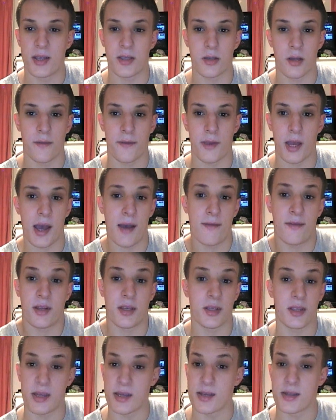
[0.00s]
so if you have any
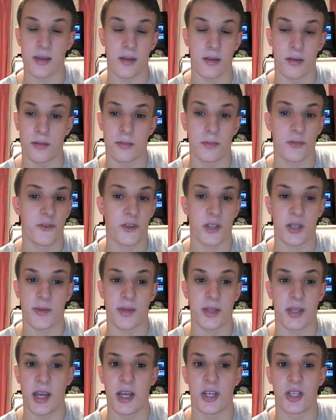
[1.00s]
decent
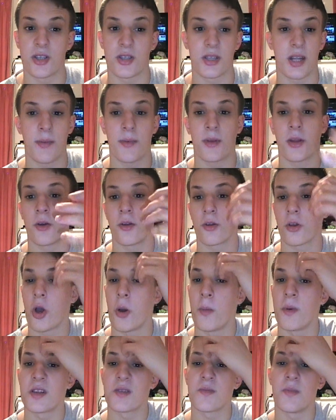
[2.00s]
recommendations, let me know in the
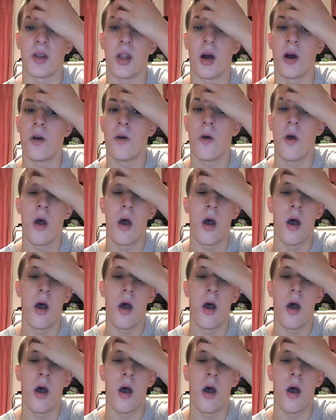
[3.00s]
comments below.